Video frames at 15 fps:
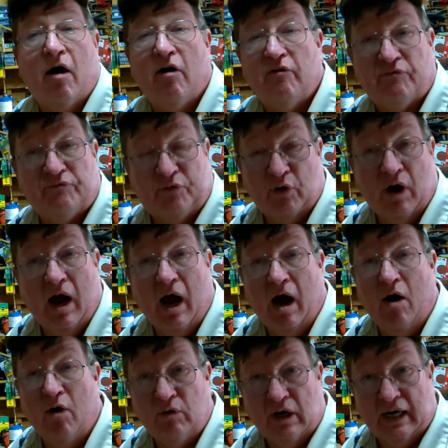for
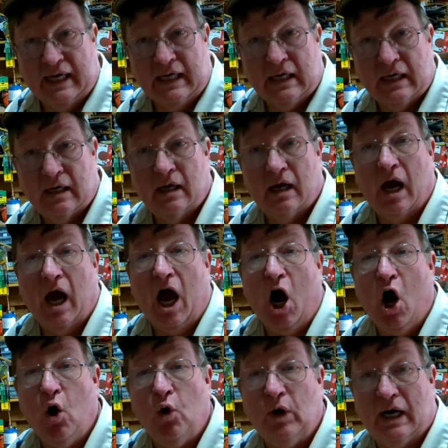only
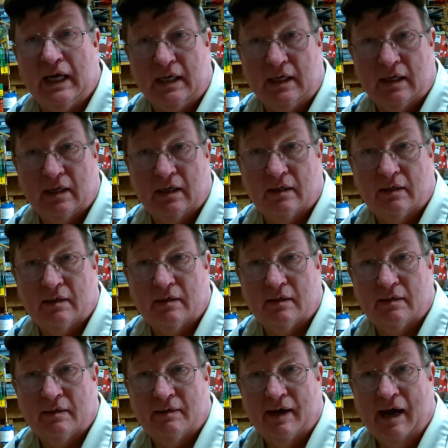only
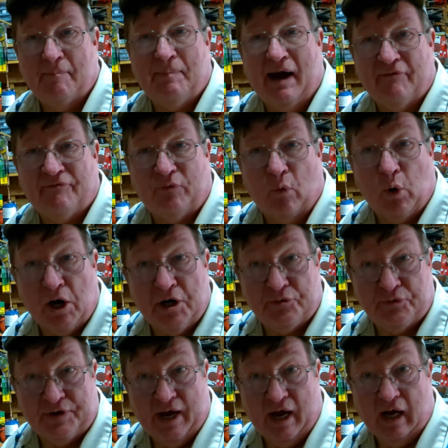about four
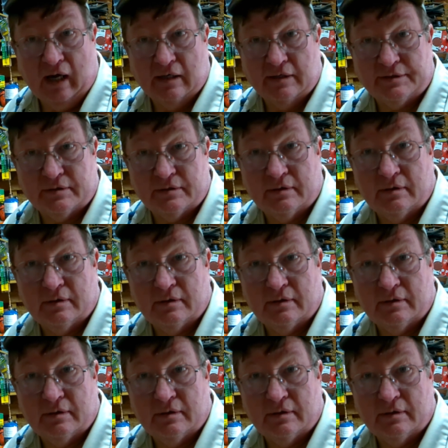hundred dollars.